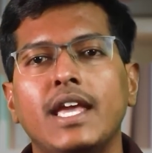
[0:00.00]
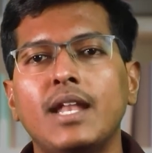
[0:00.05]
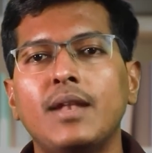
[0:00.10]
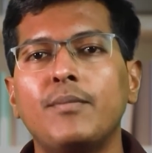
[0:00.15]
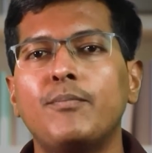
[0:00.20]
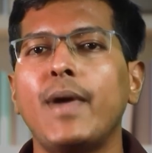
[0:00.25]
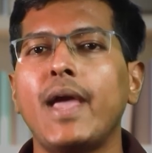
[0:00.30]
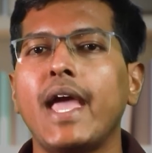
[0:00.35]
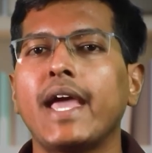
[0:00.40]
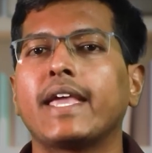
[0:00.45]

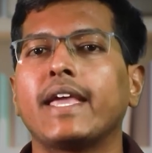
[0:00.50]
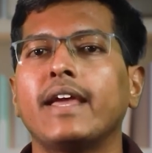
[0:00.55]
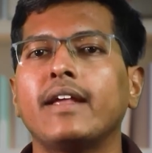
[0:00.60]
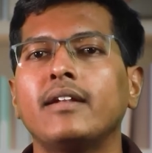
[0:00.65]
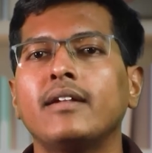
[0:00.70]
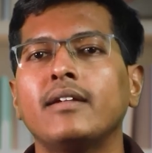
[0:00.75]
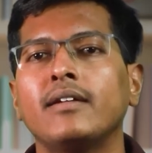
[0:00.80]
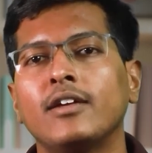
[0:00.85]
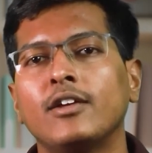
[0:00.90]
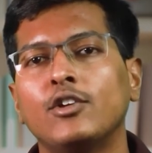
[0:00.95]
In
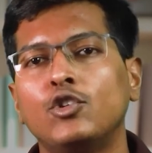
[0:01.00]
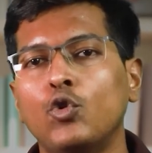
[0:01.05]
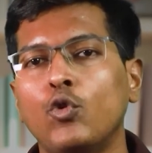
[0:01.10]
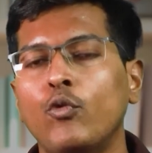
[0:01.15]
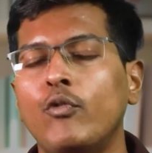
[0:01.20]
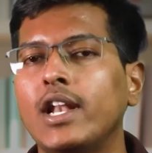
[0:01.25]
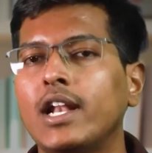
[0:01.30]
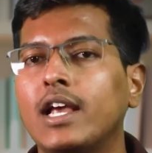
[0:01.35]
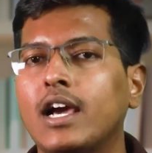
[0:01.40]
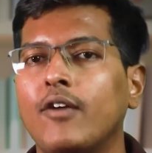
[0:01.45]
backend, you
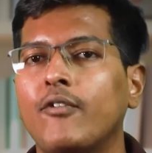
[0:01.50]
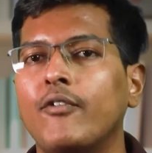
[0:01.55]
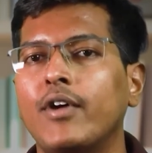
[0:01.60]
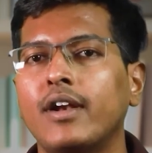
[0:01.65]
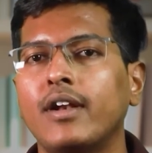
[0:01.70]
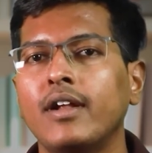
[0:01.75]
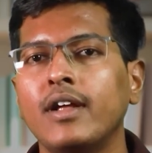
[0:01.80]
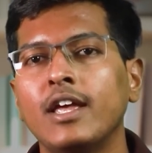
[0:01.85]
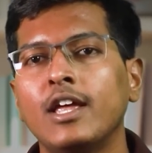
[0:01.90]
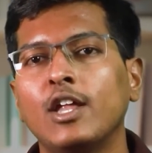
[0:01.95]
will
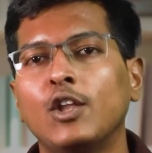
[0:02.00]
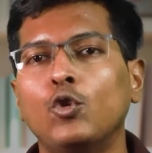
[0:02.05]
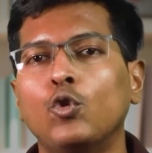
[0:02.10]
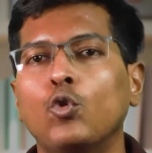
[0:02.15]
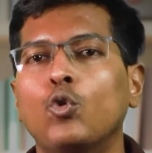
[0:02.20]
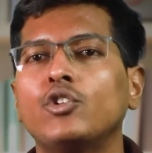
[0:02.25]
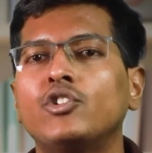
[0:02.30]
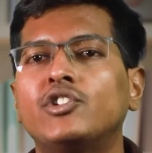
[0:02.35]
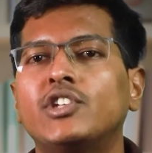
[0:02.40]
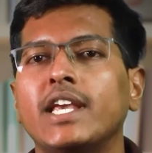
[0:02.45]
cover
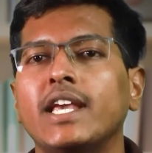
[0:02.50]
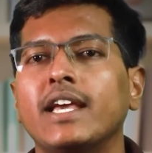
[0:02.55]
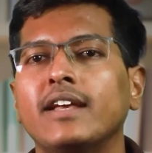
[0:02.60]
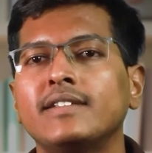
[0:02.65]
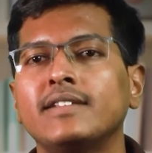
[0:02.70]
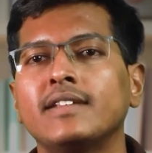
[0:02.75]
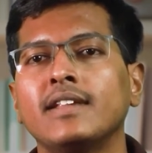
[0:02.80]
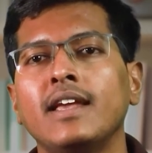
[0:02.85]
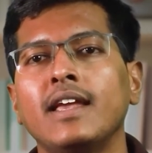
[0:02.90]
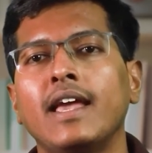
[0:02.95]

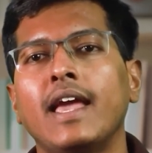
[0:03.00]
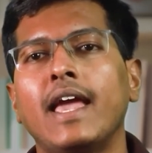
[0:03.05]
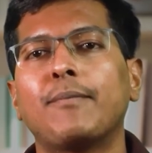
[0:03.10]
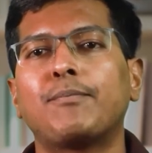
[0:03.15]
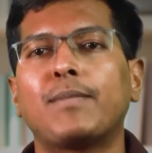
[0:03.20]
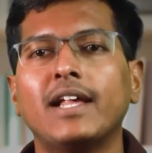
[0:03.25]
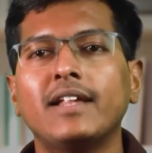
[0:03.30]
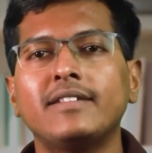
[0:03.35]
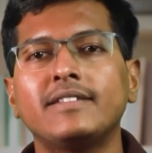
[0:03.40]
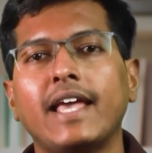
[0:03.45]
Node.js
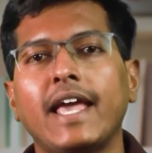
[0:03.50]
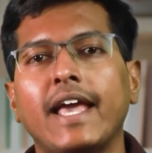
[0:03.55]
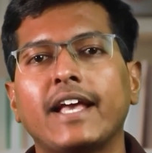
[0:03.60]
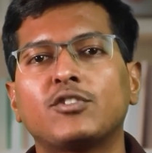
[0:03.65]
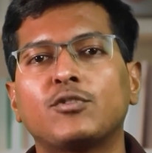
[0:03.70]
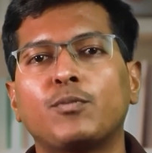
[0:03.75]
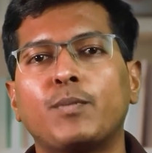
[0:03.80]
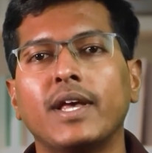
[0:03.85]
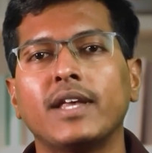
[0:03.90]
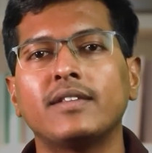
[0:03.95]
plus
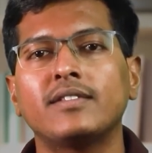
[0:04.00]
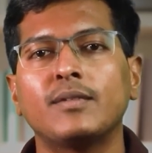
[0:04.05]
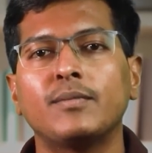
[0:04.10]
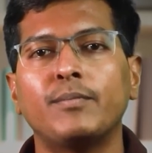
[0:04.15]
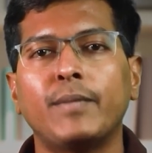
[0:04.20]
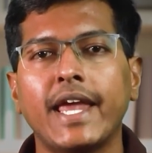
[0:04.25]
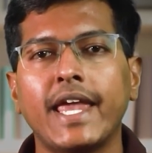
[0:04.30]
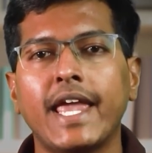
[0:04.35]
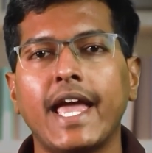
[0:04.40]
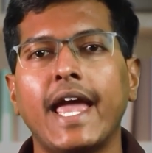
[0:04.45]
Express
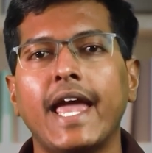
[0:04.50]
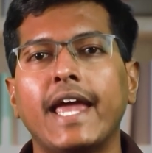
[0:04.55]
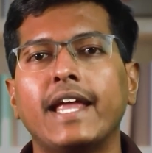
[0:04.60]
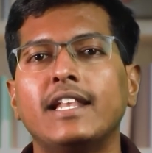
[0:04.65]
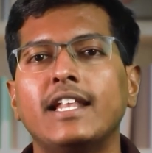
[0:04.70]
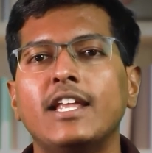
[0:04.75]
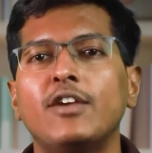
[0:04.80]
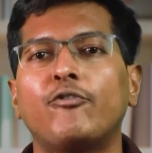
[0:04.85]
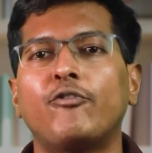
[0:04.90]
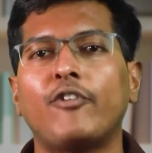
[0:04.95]
by
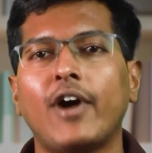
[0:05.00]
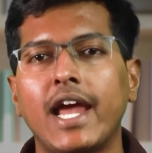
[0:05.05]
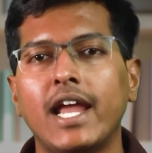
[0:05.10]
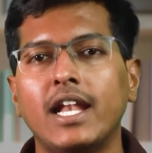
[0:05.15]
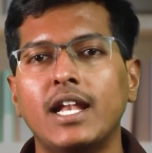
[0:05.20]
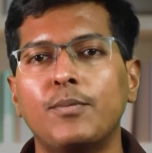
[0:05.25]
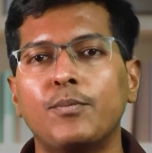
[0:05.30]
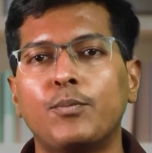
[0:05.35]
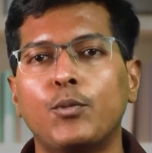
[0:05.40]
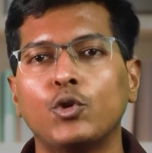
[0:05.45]
handling file
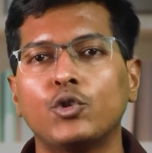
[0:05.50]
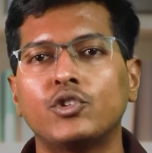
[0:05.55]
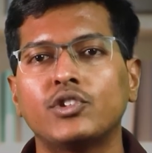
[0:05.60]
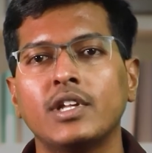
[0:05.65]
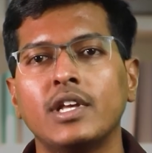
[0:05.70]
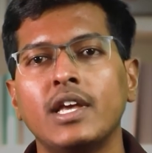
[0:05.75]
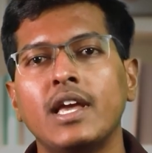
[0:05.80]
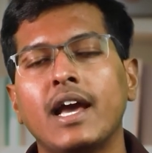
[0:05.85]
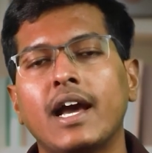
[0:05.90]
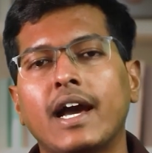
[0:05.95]

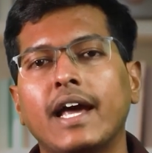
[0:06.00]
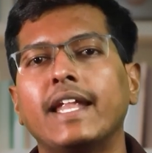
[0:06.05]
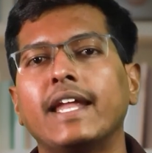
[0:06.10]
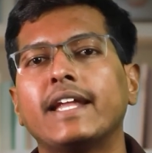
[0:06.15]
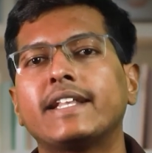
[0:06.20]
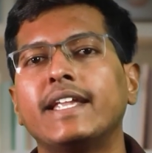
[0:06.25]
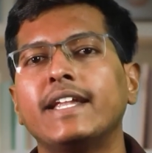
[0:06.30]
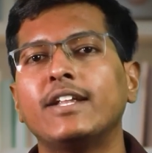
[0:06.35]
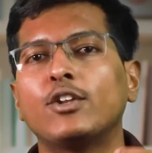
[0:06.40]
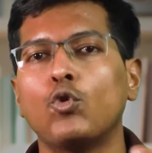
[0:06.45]
inputs,
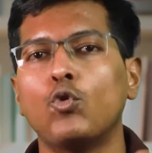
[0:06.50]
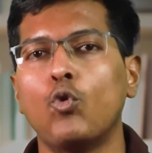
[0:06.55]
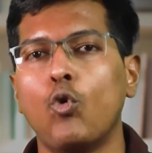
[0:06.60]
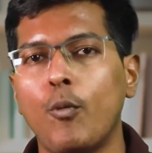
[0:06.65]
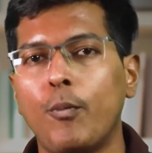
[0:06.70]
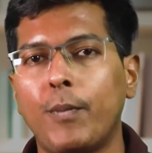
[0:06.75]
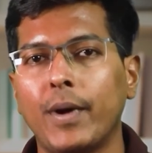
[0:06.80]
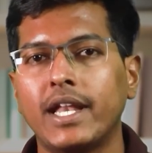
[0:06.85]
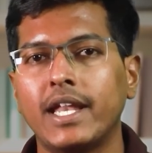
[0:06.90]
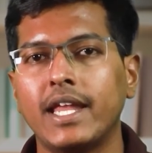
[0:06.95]
connecting to
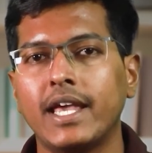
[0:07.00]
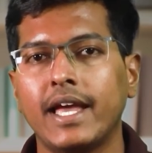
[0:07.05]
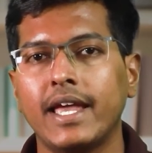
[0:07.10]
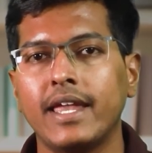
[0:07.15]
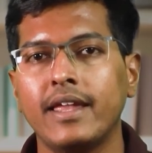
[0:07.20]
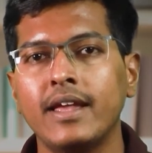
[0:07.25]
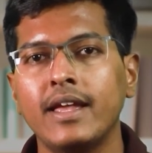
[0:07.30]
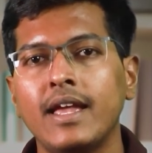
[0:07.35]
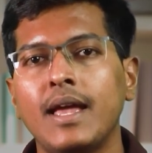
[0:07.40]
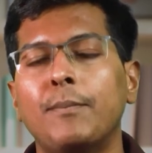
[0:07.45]

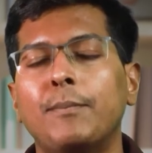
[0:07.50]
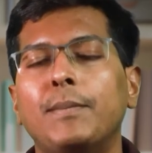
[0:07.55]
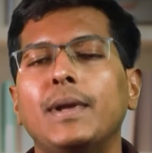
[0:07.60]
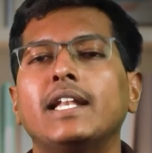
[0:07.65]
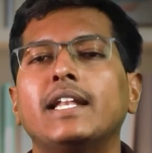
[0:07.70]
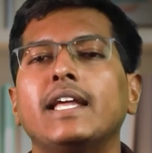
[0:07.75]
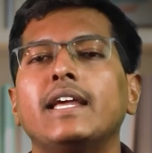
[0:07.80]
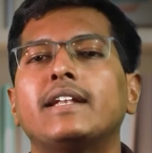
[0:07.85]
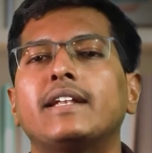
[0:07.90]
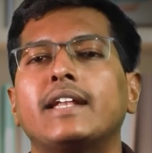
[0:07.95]
OpenAI,
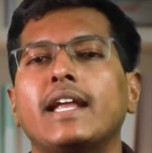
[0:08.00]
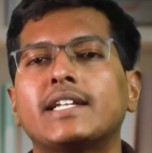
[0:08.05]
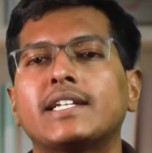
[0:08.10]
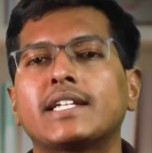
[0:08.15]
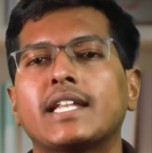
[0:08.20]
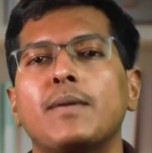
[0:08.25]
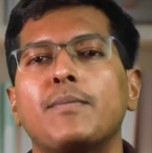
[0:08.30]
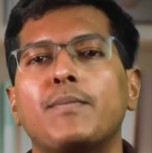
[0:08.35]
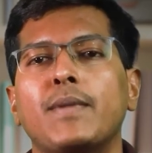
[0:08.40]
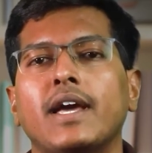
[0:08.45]
building
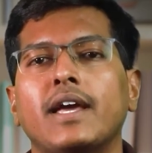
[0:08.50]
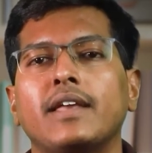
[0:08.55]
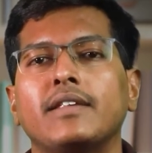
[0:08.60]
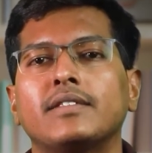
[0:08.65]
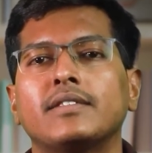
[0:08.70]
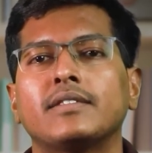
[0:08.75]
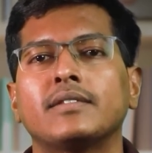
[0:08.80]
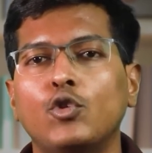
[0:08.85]
REST APIs.